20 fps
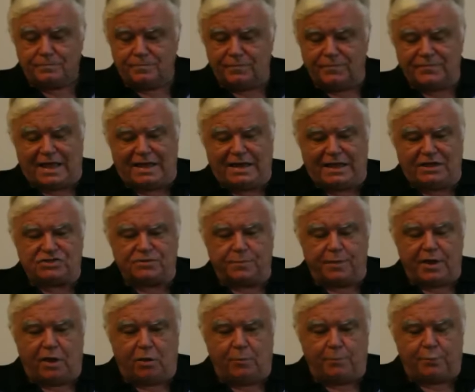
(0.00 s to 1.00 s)
They need some
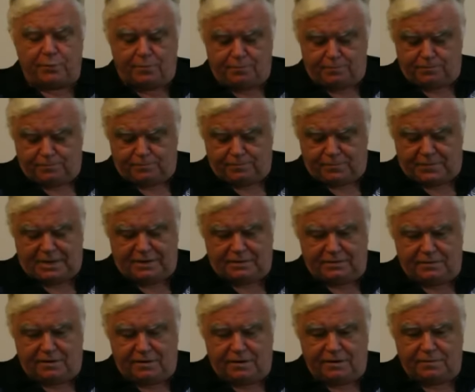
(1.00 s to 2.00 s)
help. And
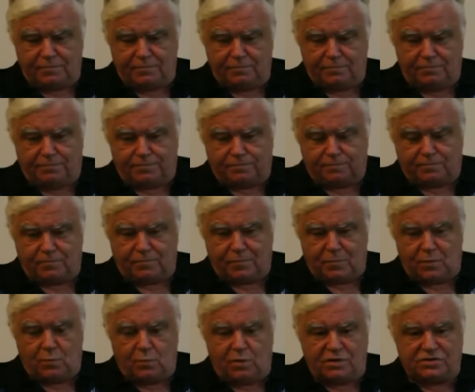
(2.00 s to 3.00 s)

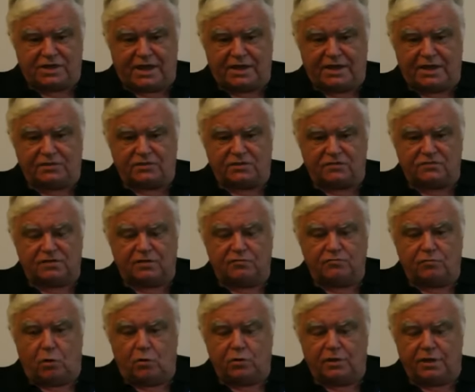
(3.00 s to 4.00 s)
once I get this thing
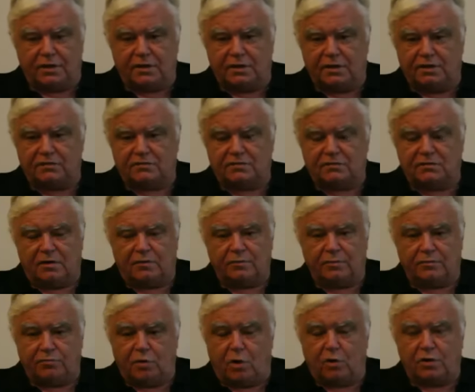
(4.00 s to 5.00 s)
rolling, and it's going to be
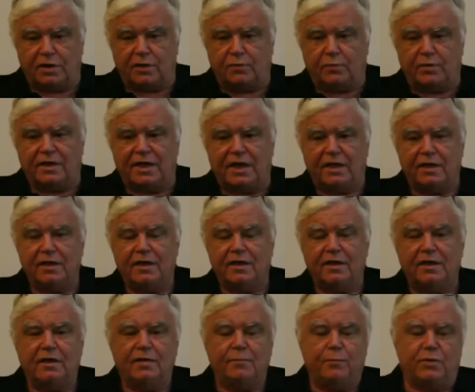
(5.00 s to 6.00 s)
rolling, we
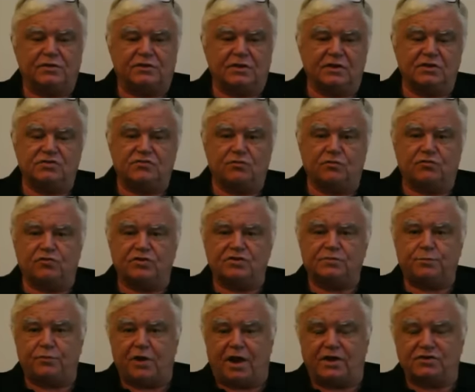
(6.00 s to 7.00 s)
put things through Chris
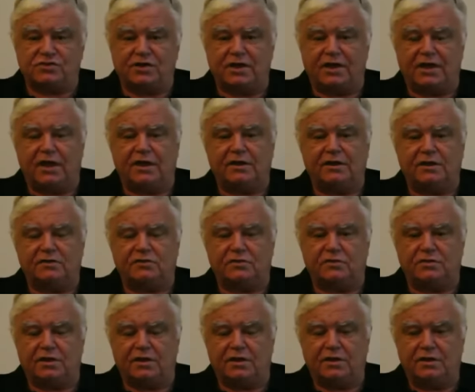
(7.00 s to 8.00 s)
Brosnahan into
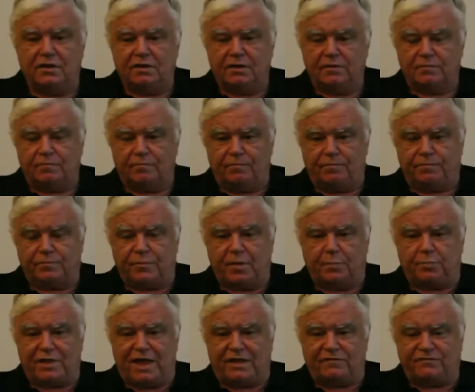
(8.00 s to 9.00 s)
the
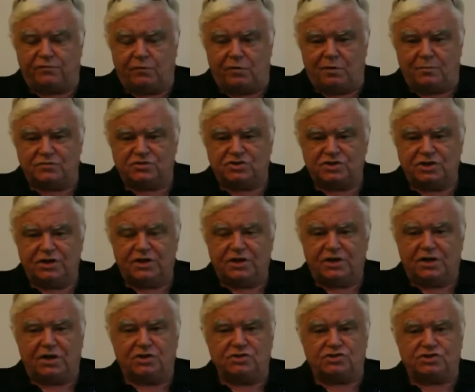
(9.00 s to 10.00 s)
platforms
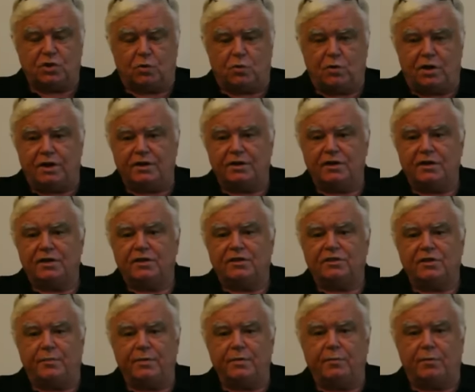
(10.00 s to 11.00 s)
and so on.
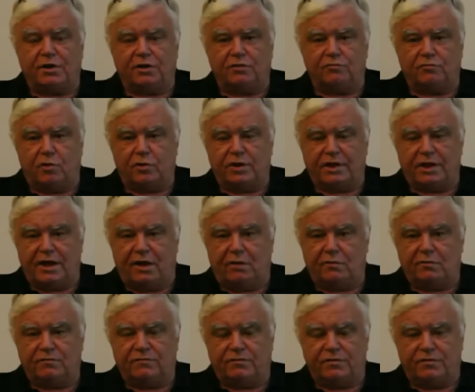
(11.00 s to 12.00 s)
There'll be money rolling
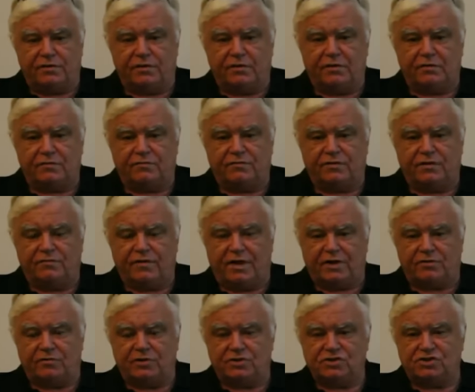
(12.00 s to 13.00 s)
out for the
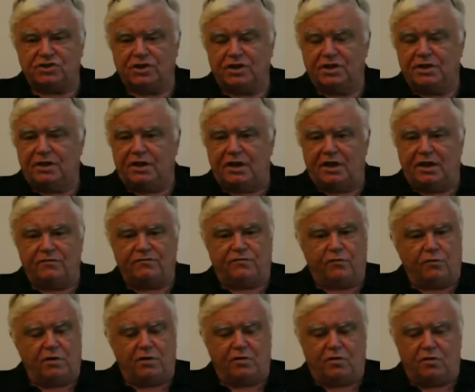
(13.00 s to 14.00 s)
veterans and
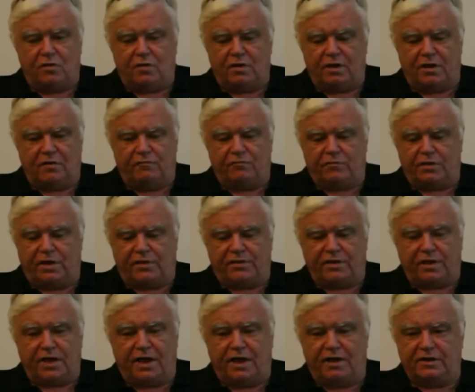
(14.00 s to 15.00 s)
for every other
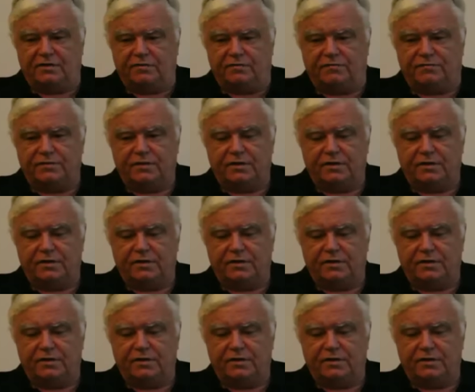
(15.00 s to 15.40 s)
kind of